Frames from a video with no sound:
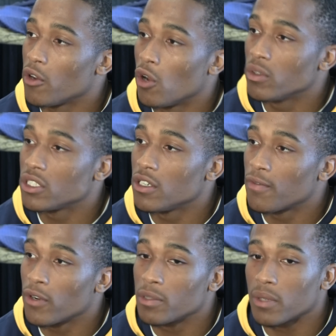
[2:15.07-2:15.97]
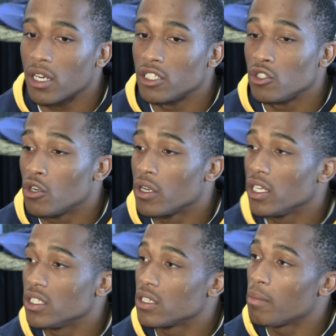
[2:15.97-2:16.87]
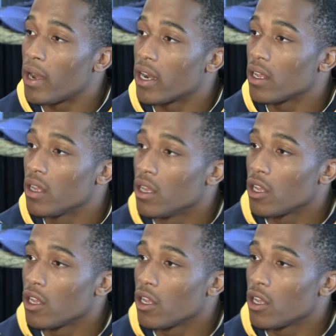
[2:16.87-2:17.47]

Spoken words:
you know, we're still friends because you're going to need somebody,